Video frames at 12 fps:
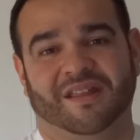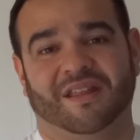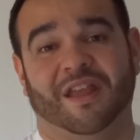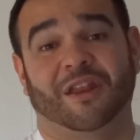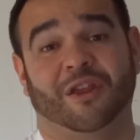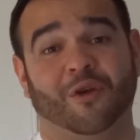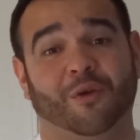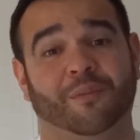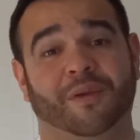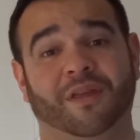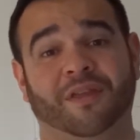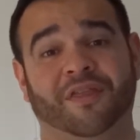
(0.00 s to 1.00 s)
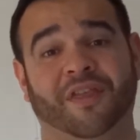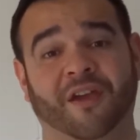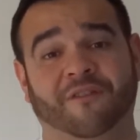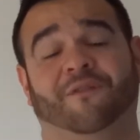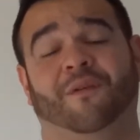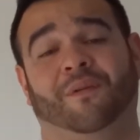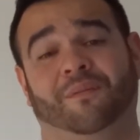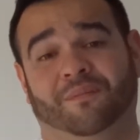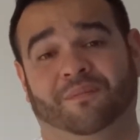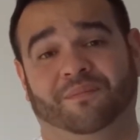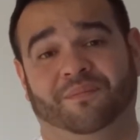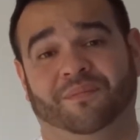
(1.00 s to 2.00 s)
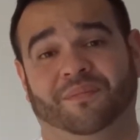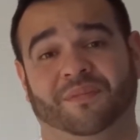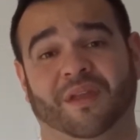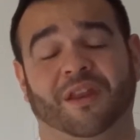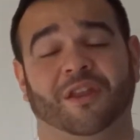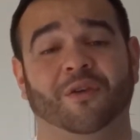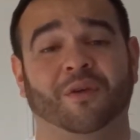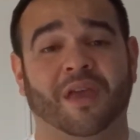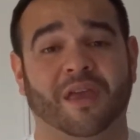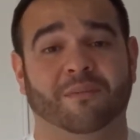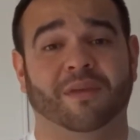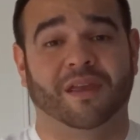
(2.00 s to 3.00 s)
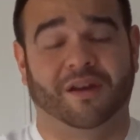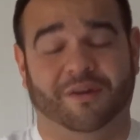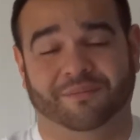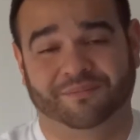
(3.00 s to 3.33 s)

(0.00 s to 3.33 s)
that you'll be thankful that you came here.